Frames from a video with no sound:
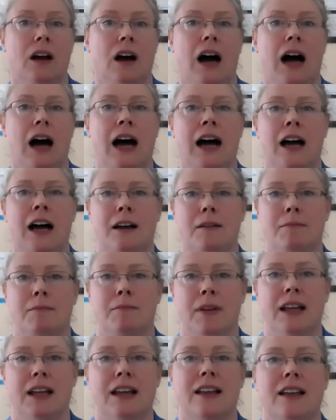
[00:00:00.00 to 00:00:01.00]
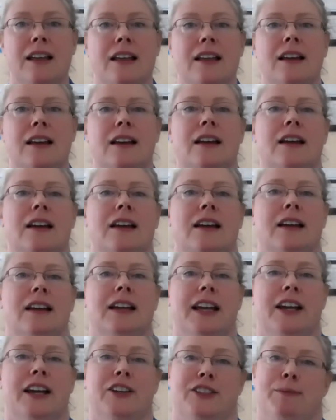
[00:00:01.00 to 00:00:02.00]
Um,
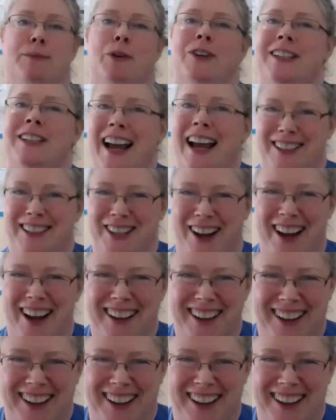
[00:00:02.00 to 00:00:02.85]
Here's some more tech talk.